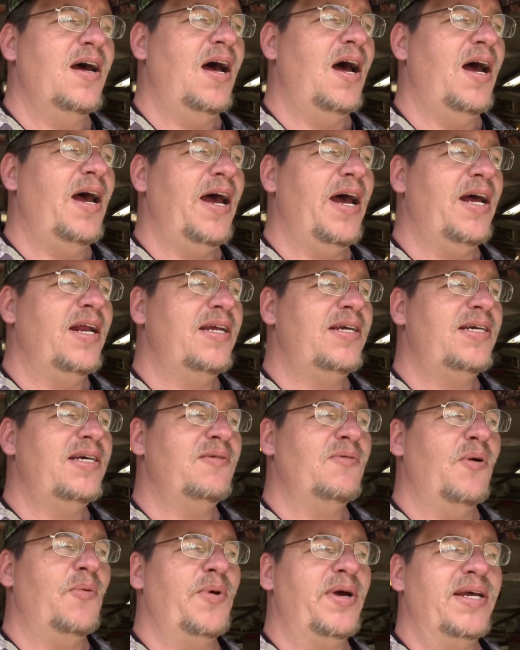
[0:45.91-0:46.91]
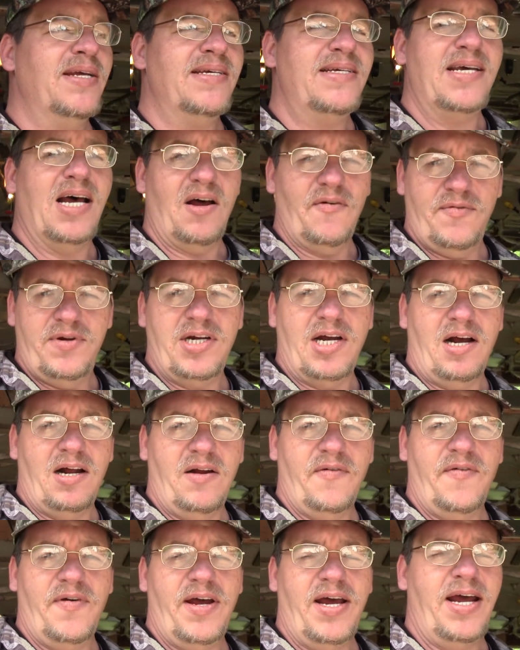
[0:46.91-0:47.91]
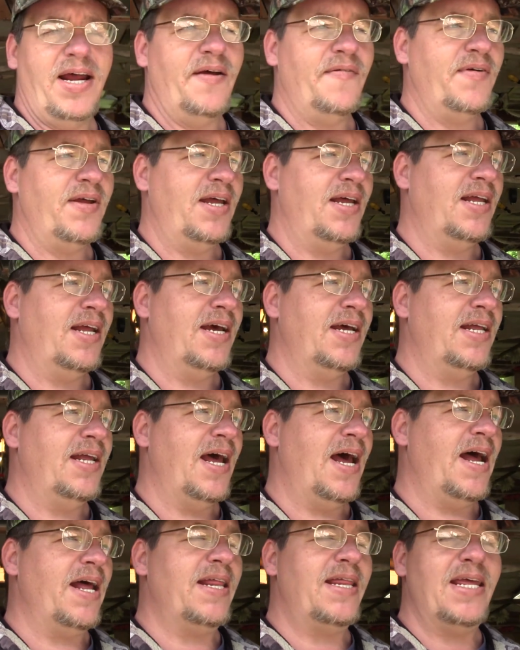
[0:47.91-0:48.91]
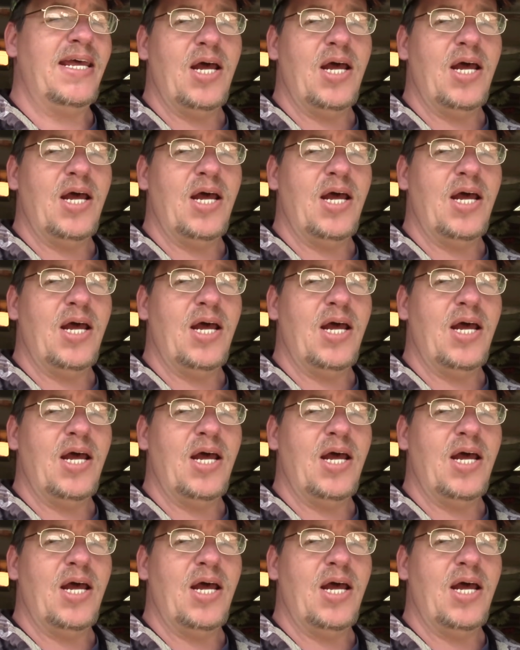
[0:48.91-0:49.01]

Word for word: and see what we can salvage out of it and everything like that.